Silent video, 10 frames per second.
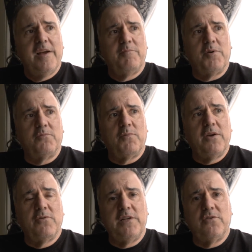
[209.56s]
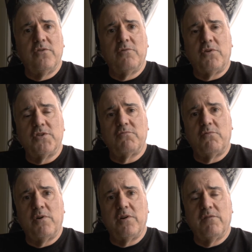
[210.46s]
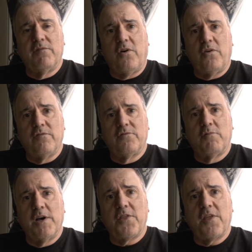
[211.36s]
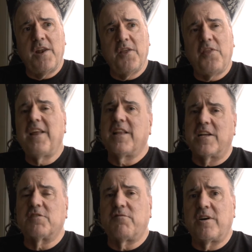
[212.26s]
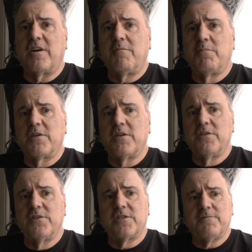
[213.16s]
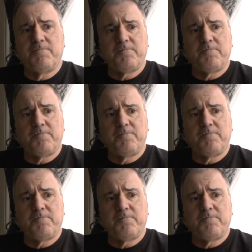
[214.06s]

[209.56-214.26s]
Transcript: But we only do the ones we were involved with, and I think that's fair, because